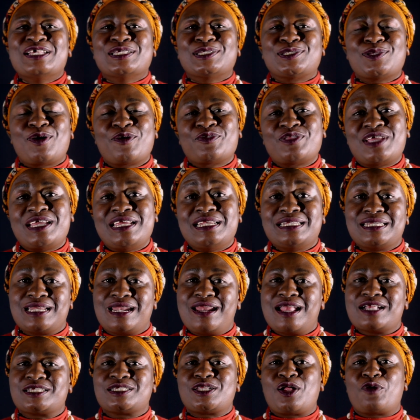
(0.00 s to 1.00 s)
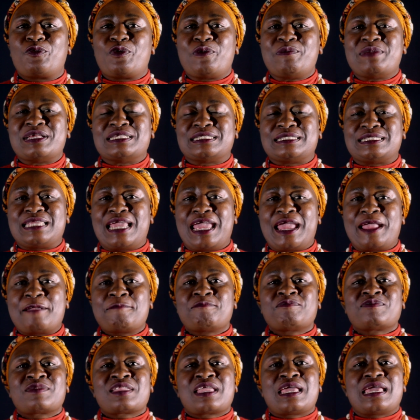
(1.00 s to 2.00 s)
so the international women's day
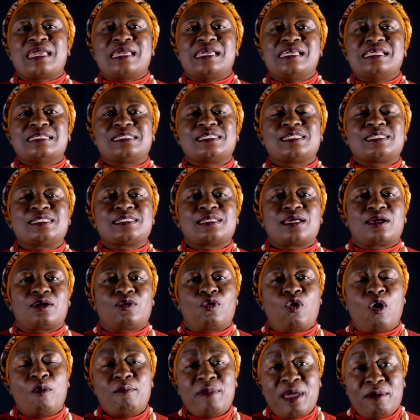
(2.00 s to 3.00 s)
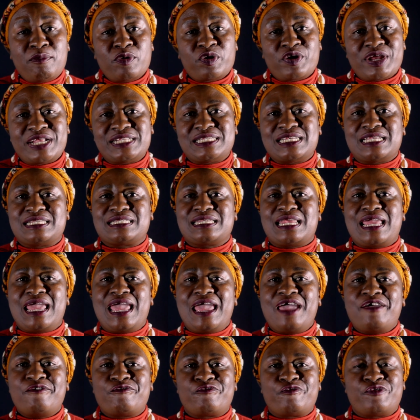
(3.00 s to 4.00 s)
is commemorated
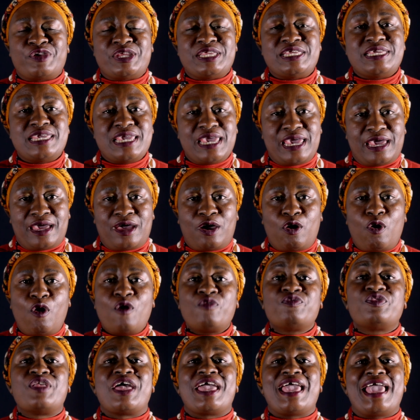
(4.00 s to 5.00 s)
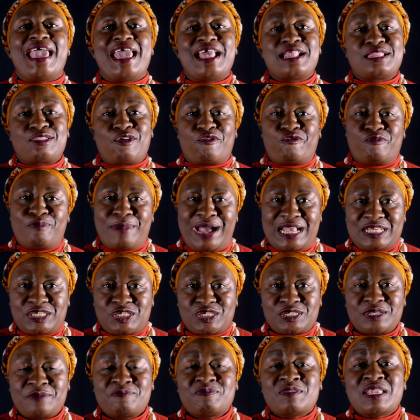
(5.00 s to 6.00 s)
every year on the 8th of march
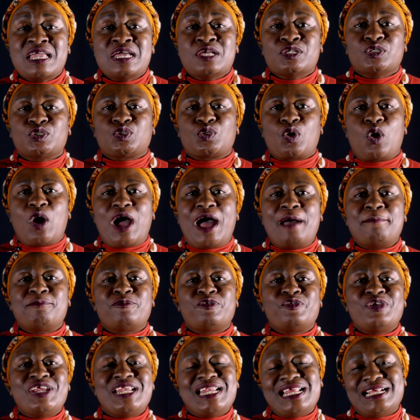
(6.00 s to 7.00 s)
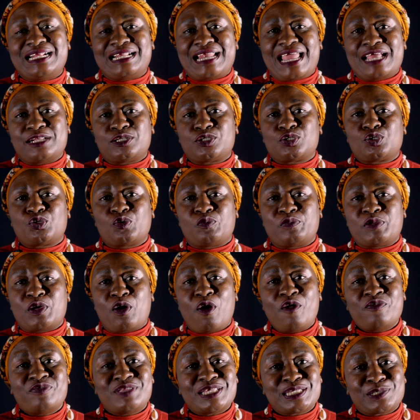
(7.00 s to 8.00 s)
so I'm really glad to be
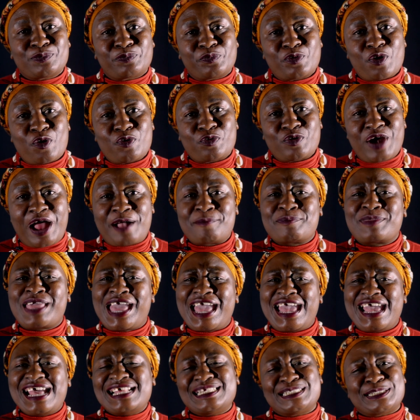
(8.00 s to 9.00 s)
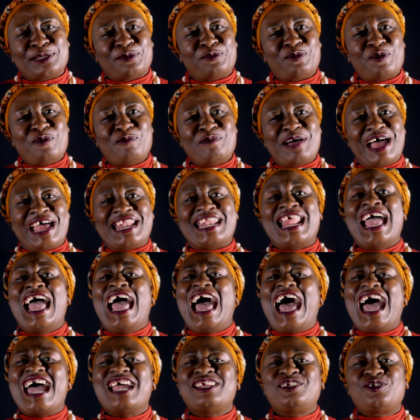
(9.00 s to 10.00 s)
on this program as a woman.
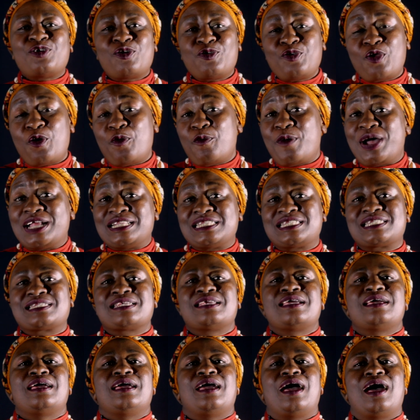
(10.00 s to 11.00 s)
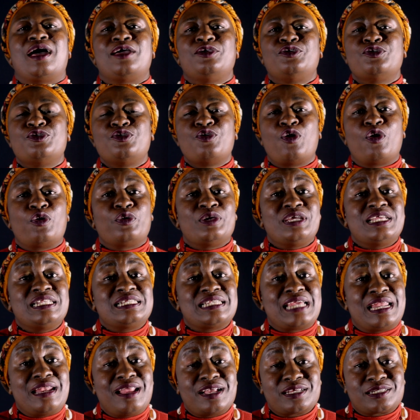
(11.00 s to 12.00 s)
I don't know what uh, you know,
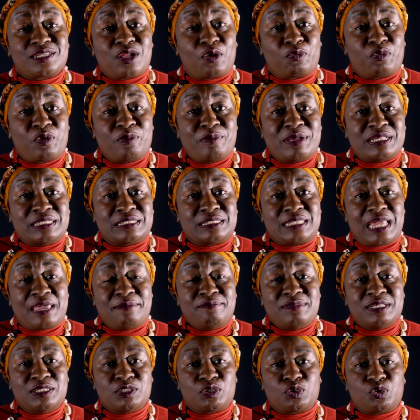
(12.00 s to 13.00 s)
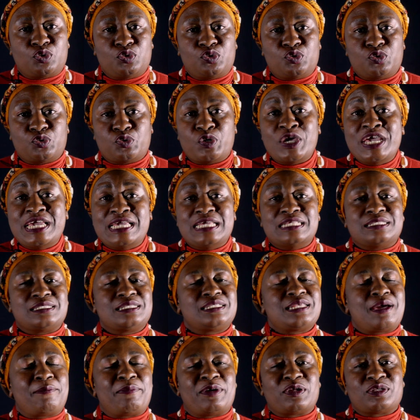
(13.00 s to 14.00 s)
International Women's Day means to you? Is it
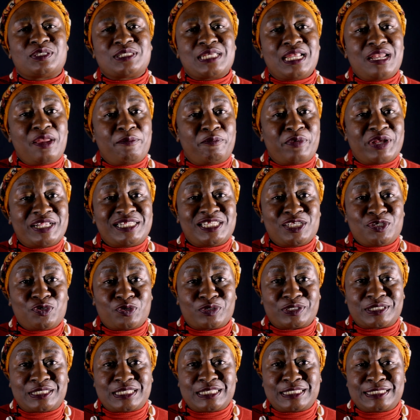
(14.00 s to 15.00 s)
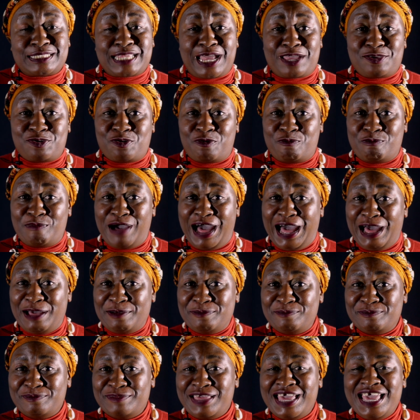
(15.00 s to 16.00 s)
about celebrating your sister, your
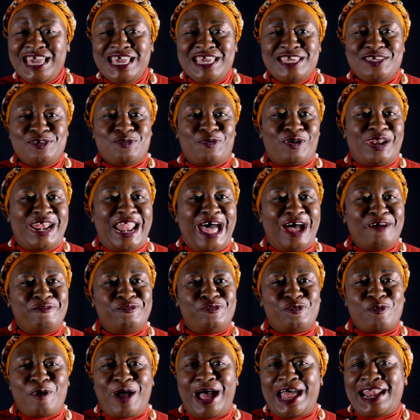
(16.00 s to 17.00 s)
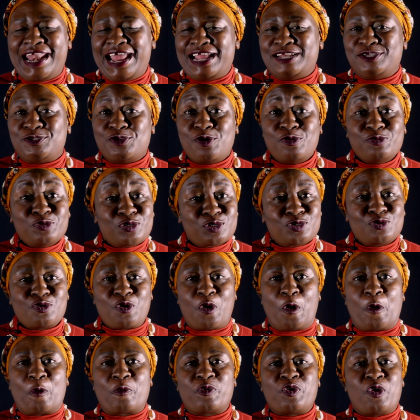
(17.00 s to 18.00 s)
mom, your loved one? I don't
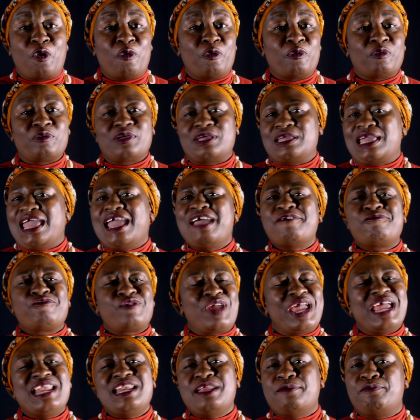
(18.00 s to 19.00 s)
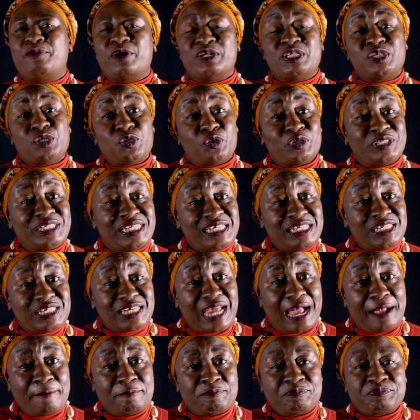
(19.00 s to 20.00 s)
know. Your every, anybody, your teacher.